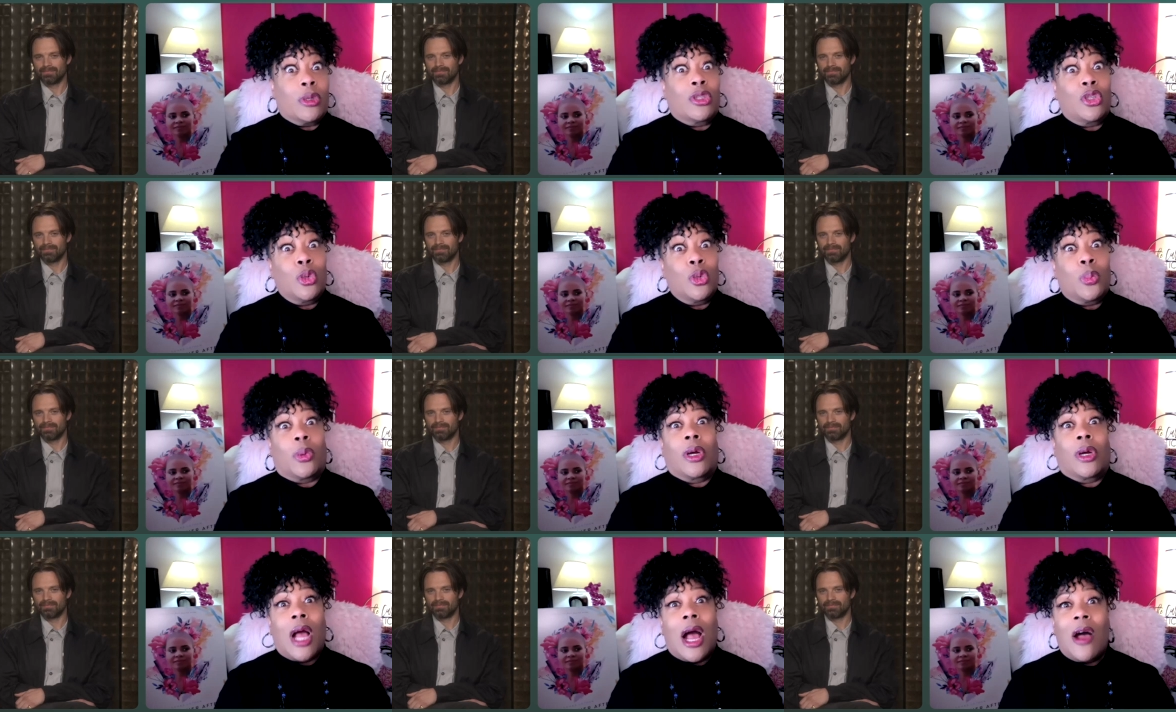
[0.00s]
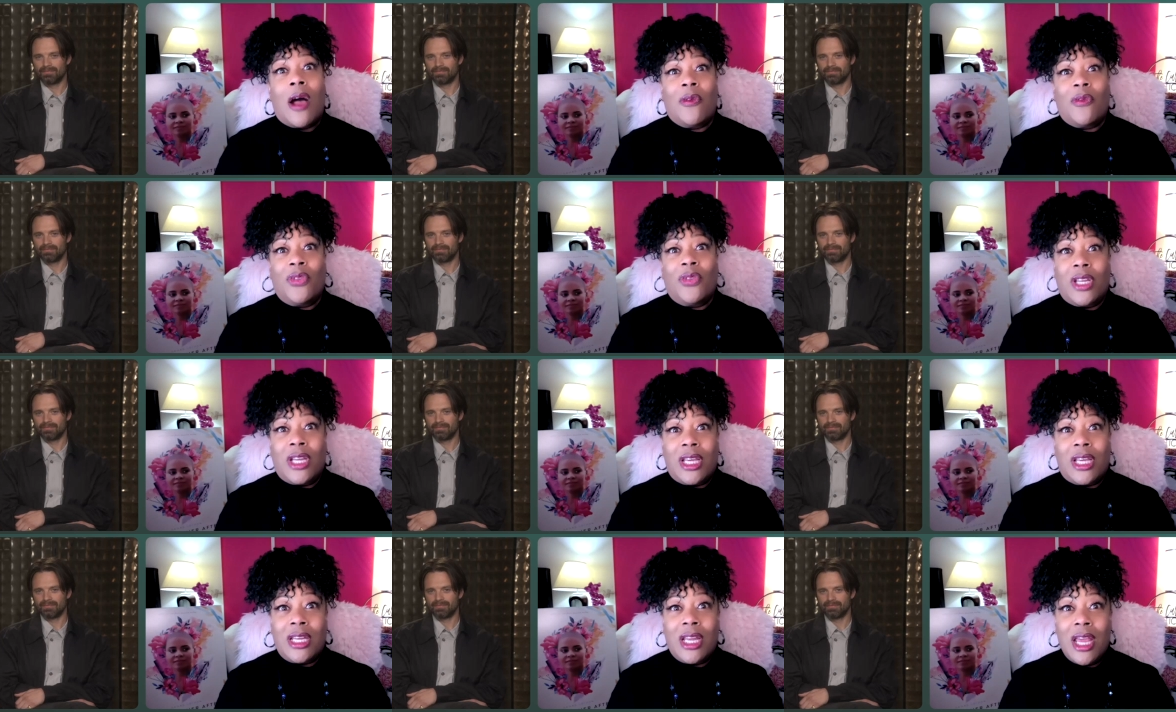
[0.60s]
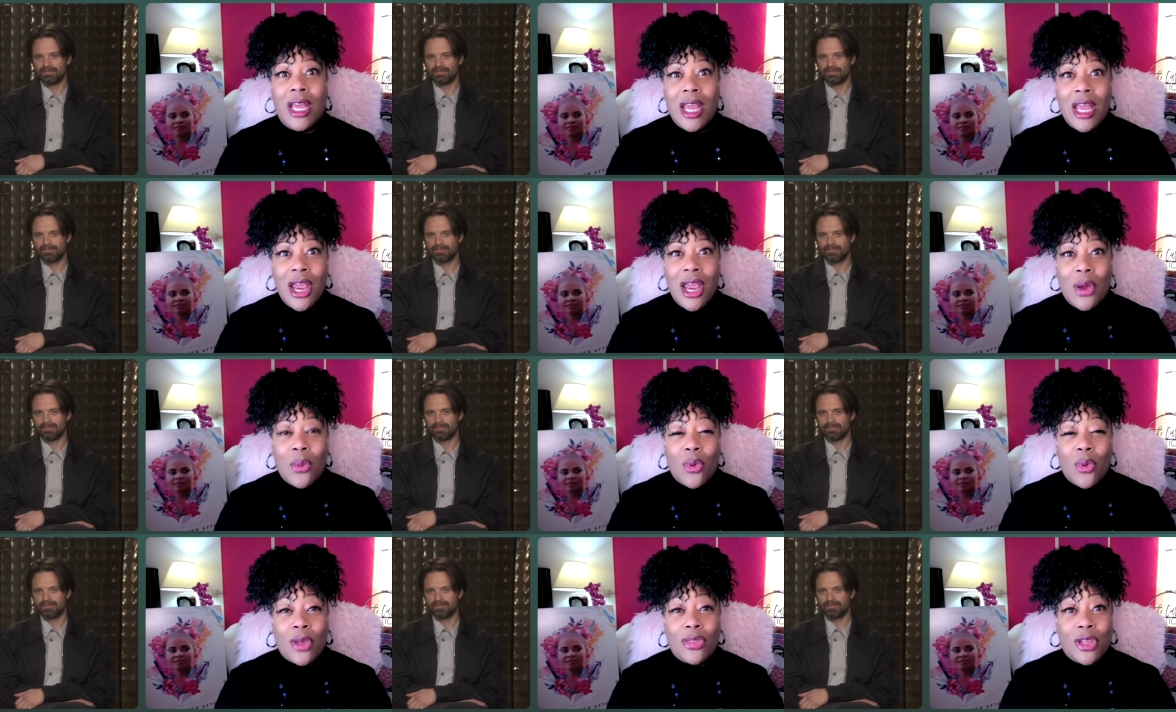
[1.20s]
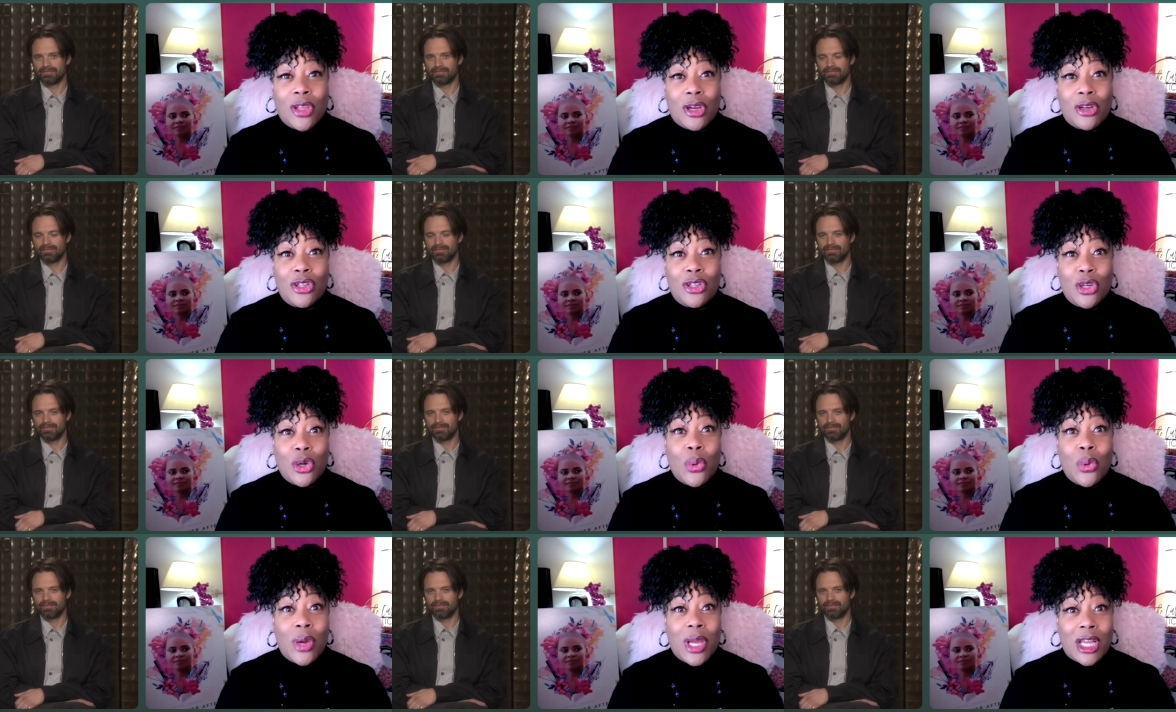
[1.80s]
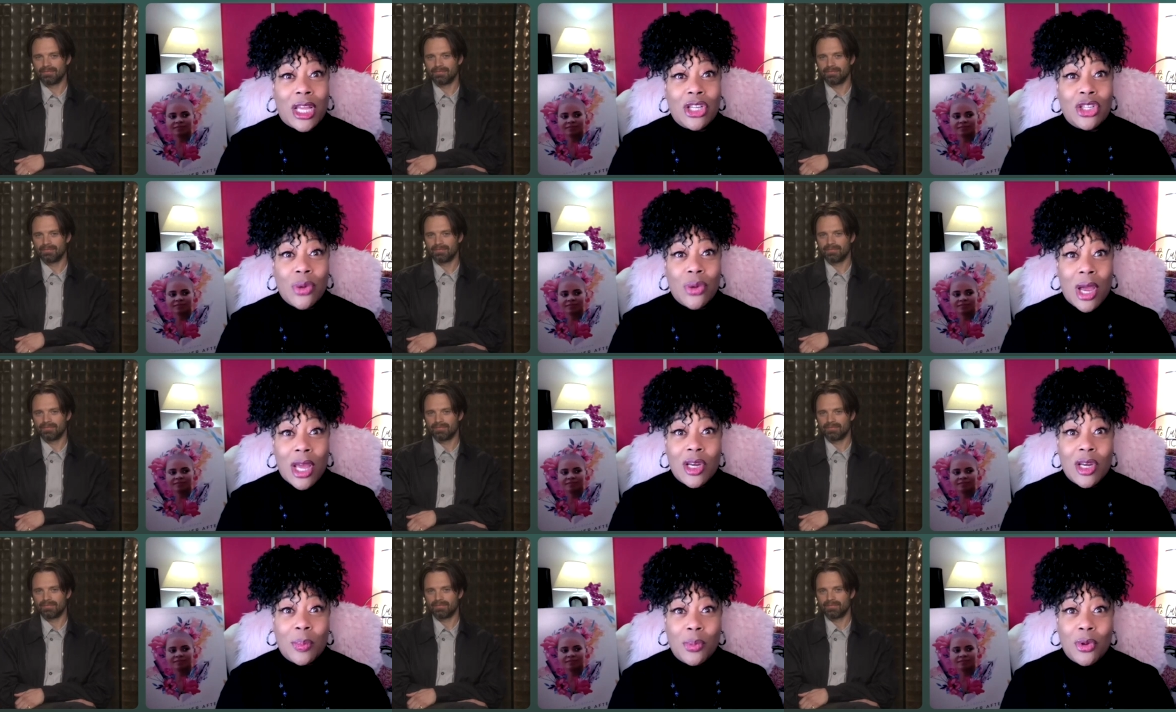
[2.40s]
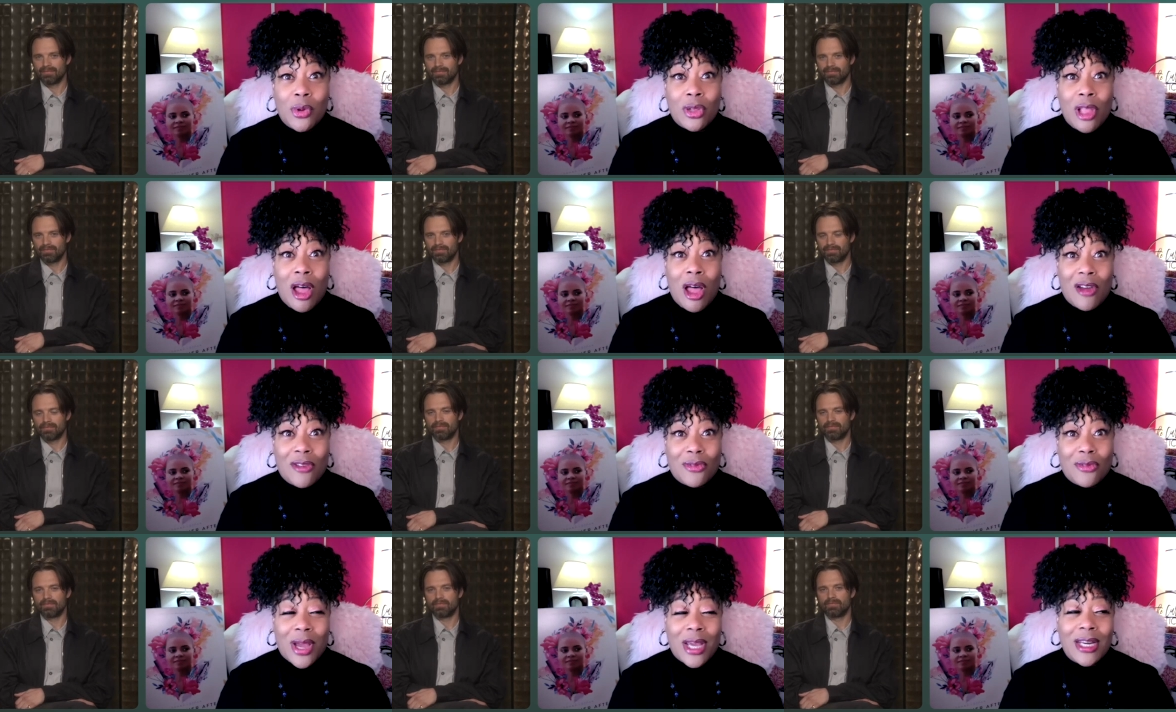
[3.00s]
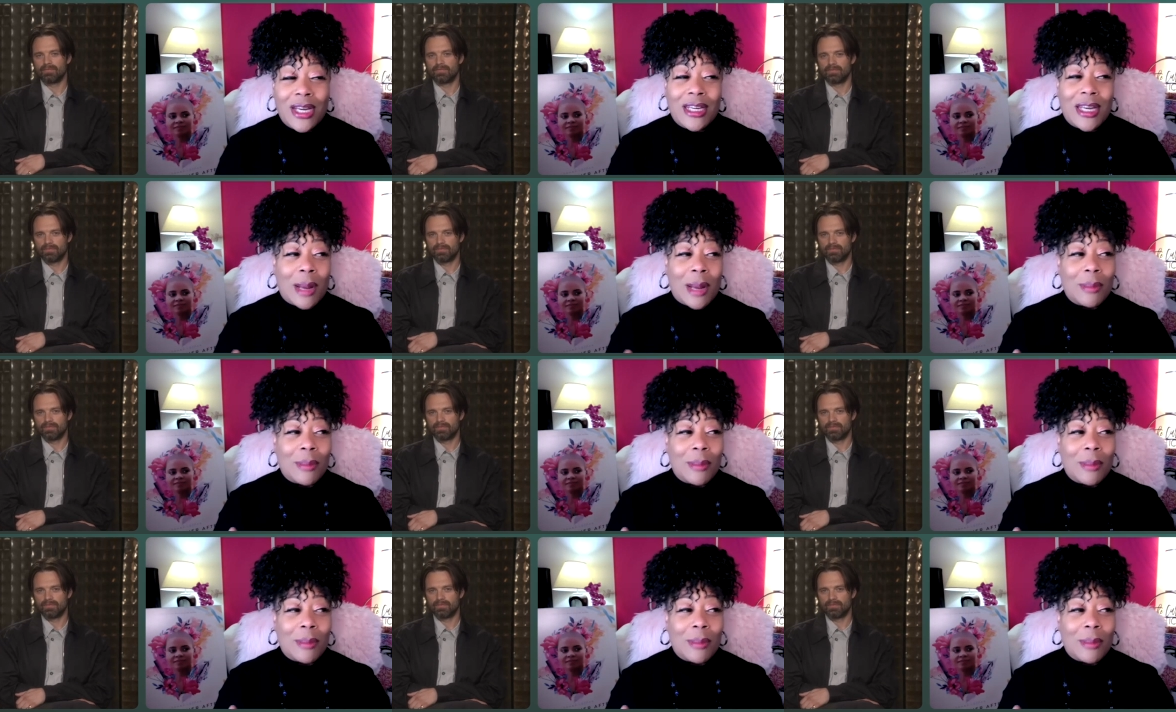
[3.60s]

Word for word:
Speaker 1: super confident in what they're doing and trying to pull off, right? And I'm